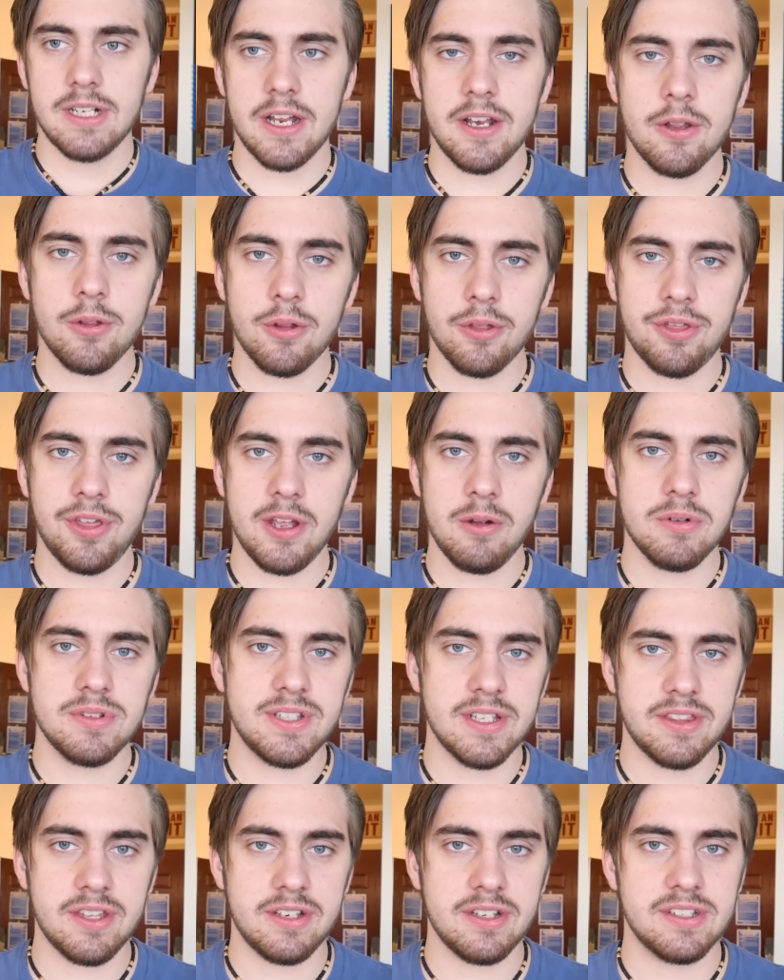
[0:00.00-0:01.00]
Another thing was
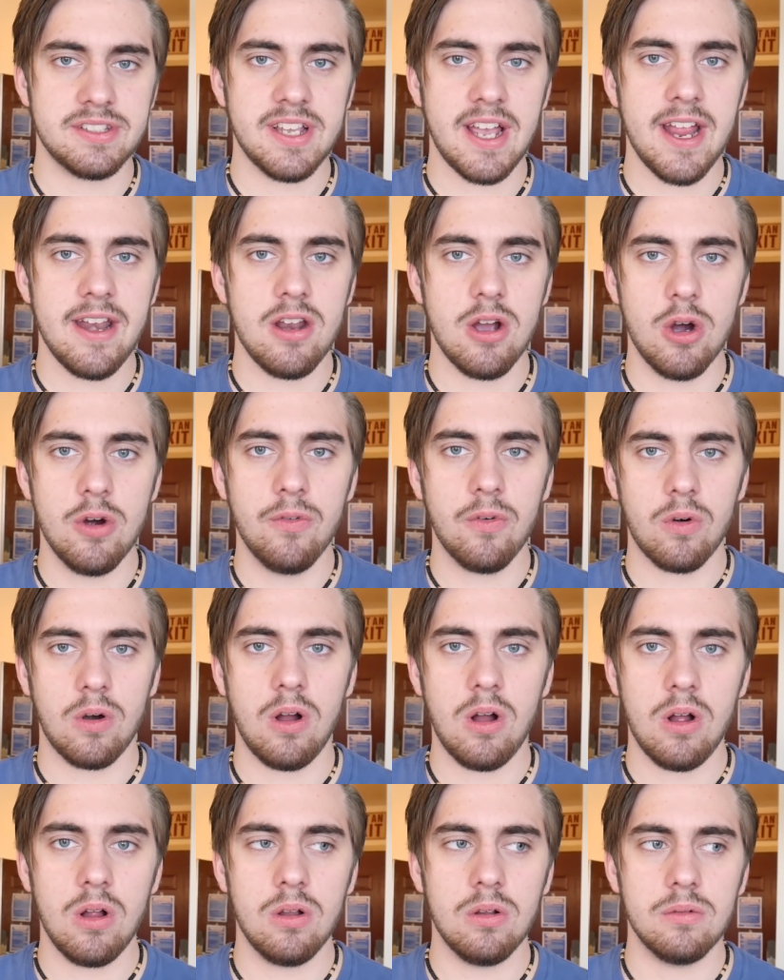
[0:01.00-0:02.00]
that the design
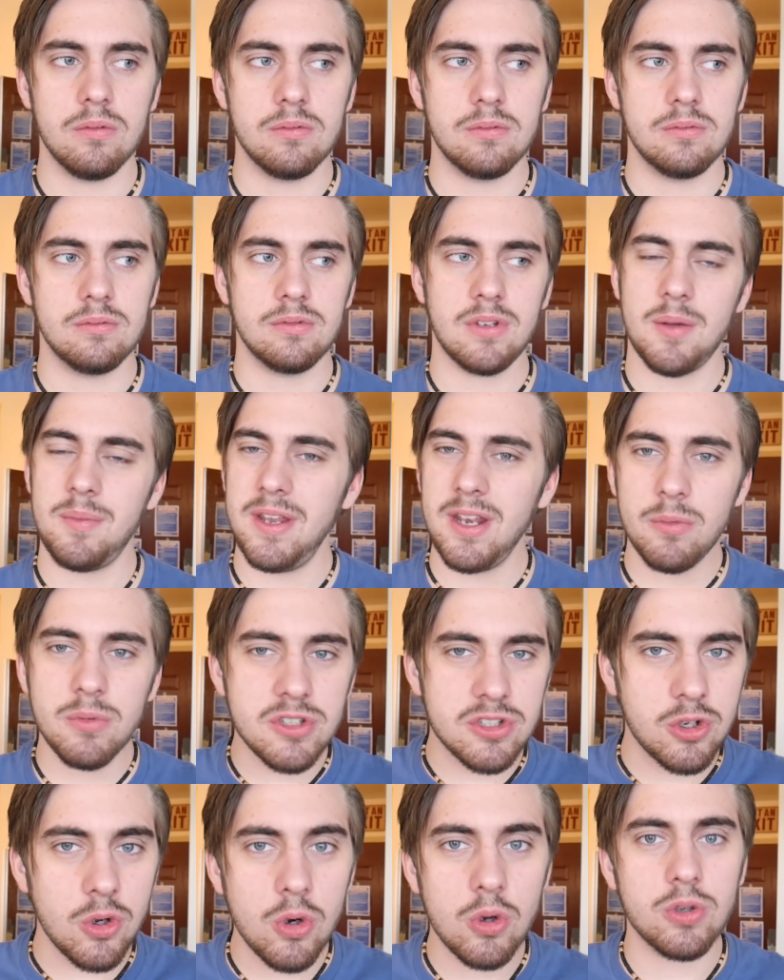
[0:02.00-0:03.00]
overall, I mean, it
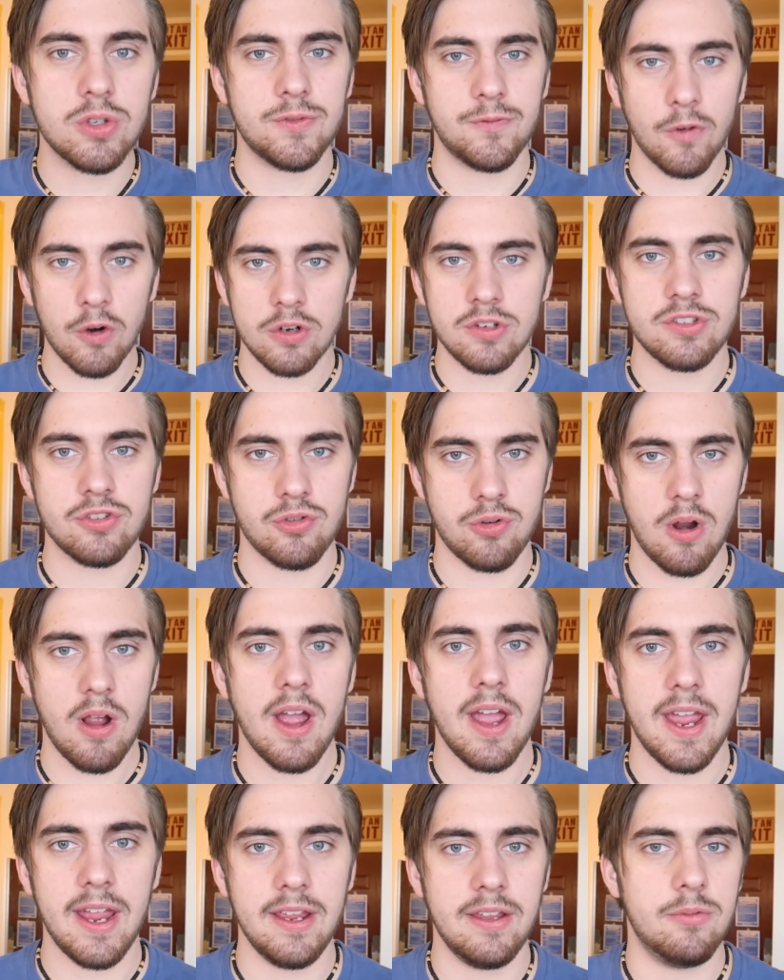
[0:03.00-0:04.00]
was Google's first
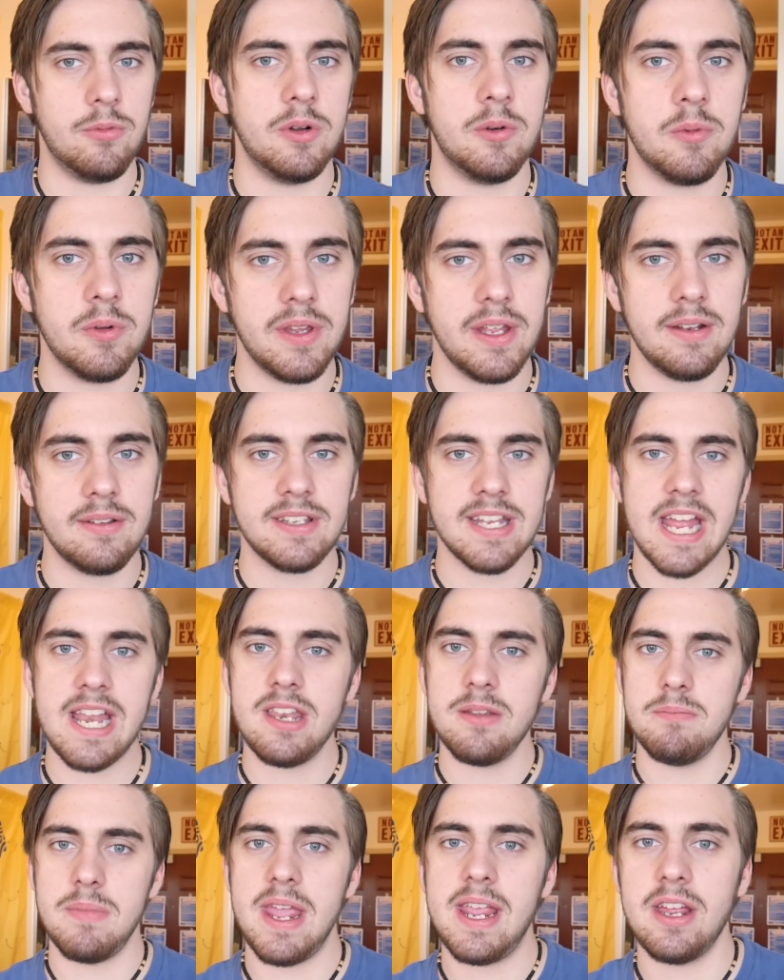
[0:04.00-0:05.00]
try. When they
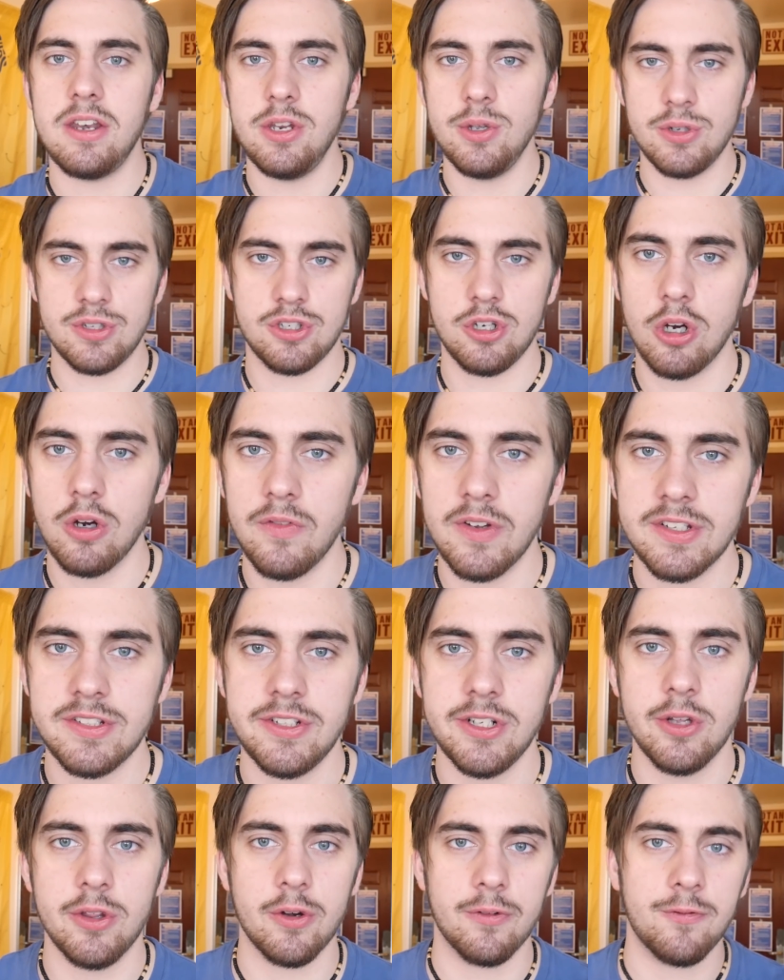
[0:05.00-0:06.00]
tend to make a new service,
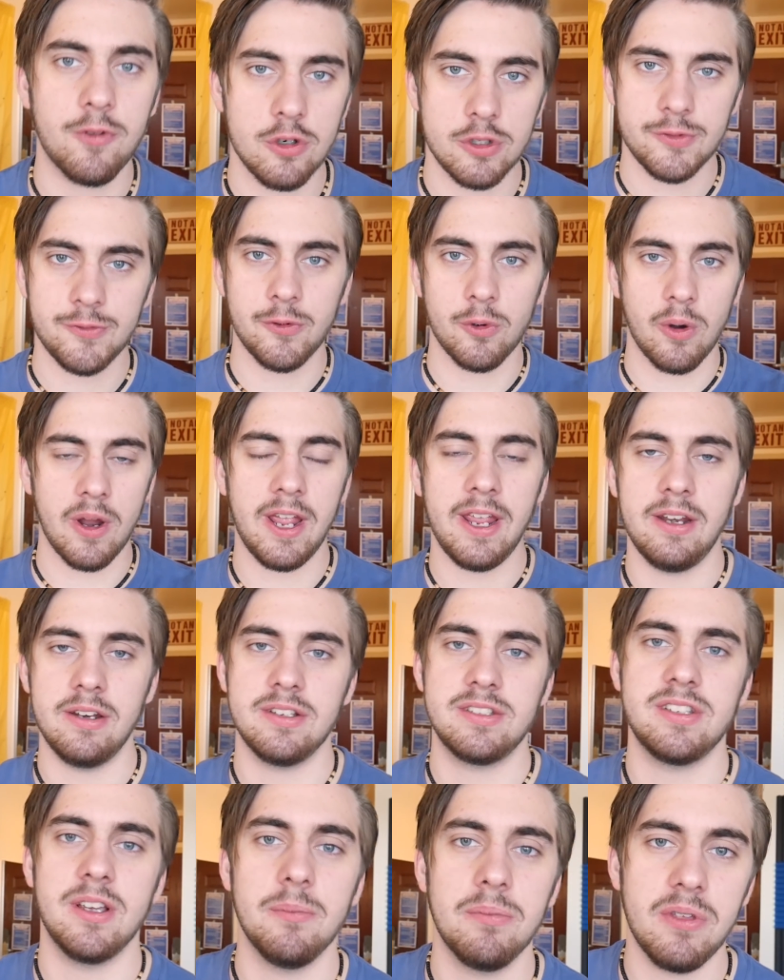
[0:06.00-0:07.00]
you know, their first foray into
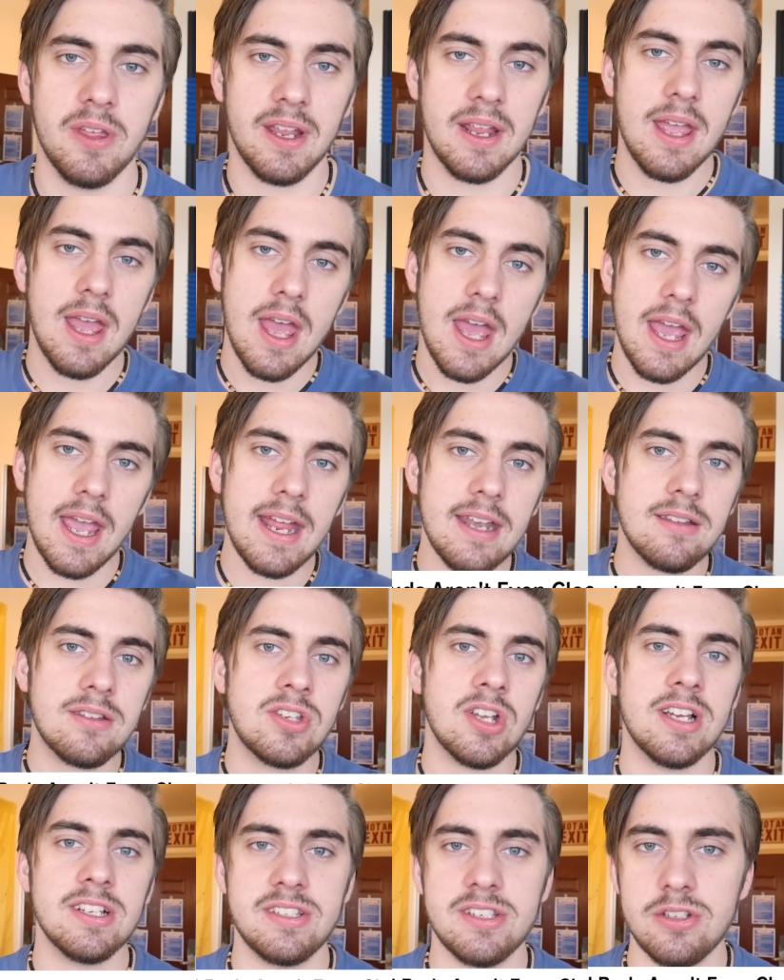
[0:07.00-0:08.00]
something, it
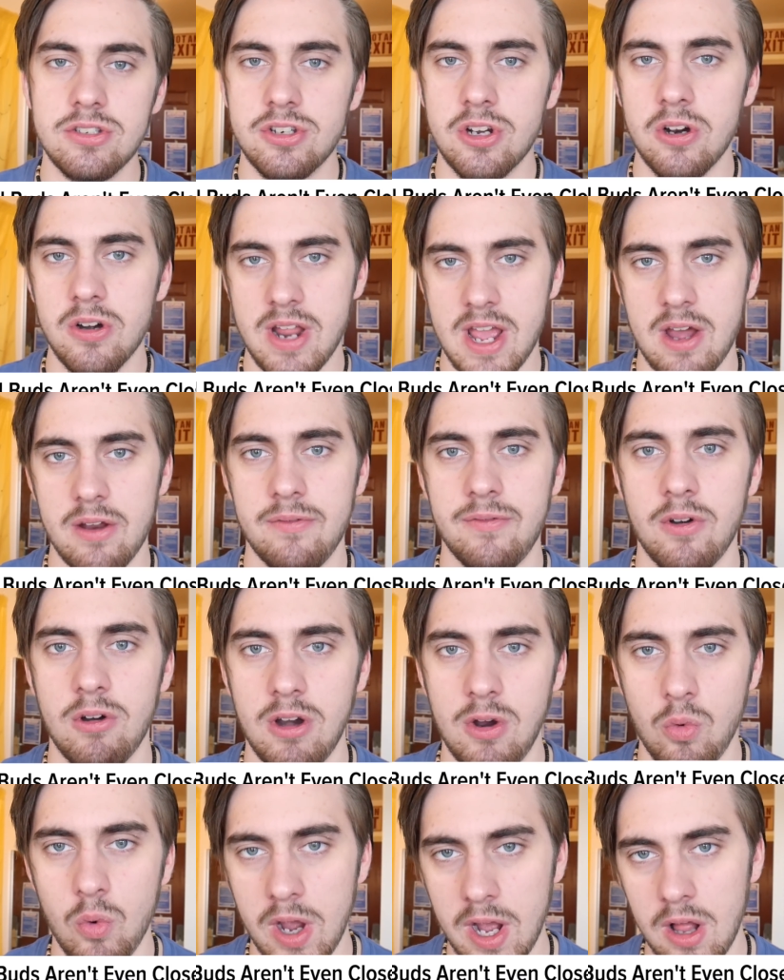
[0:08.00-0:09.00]
doesn't turn out
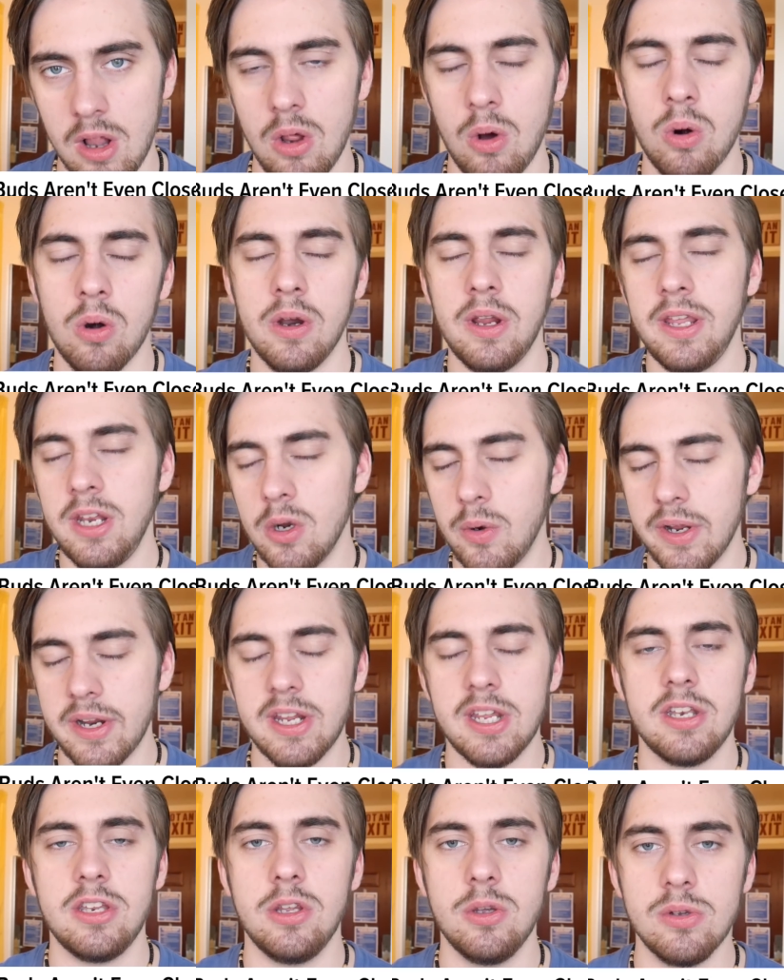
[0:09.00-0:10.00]
very well, or, you know, it
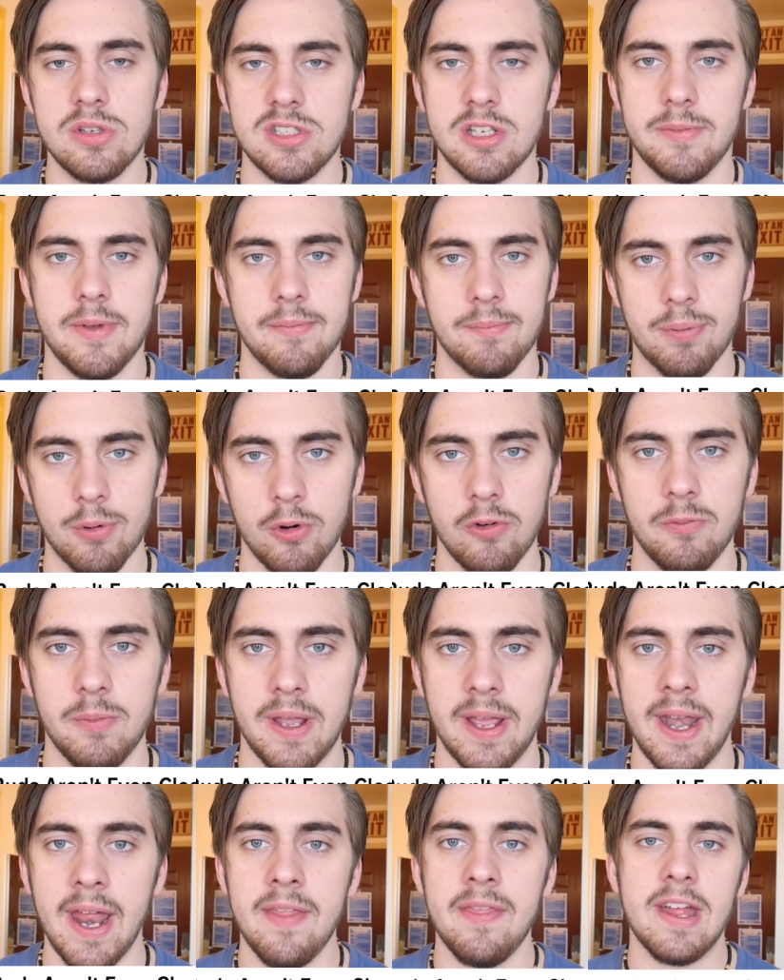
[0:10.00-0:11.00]
can use some
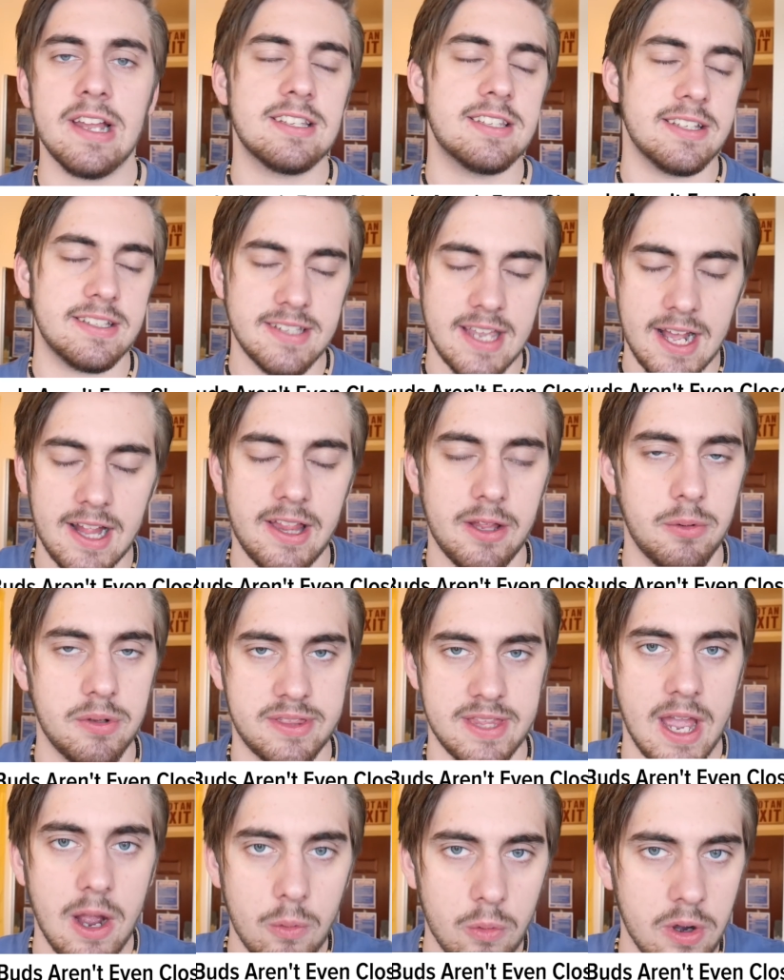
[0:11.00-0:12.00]
improvement, and that's exactly
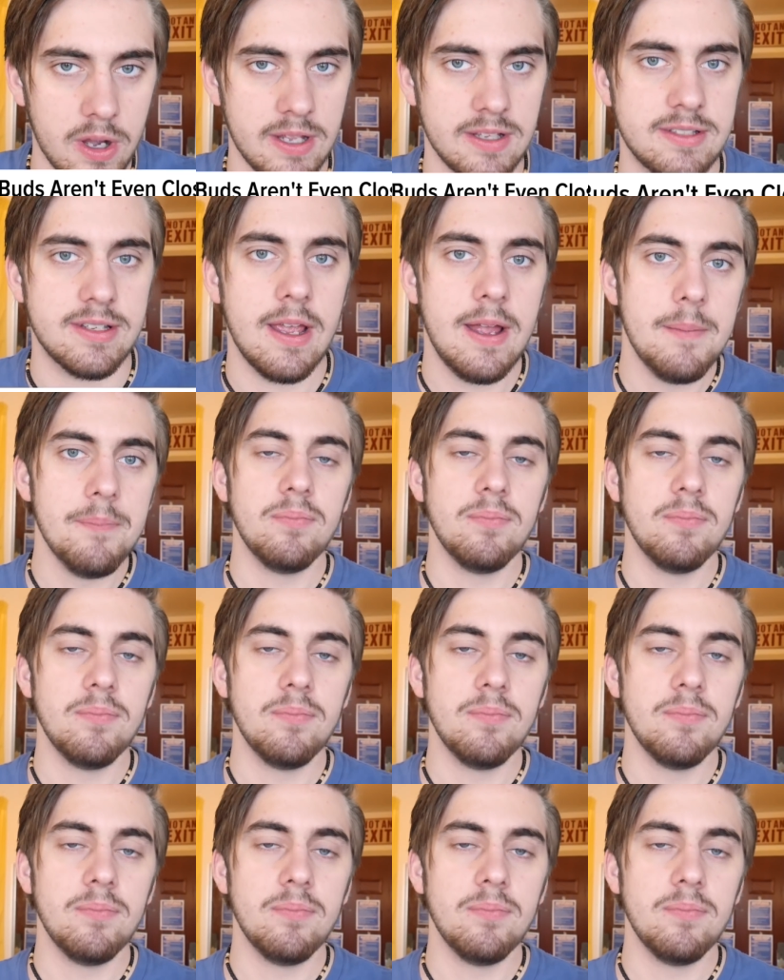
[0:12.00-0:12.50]
what that was.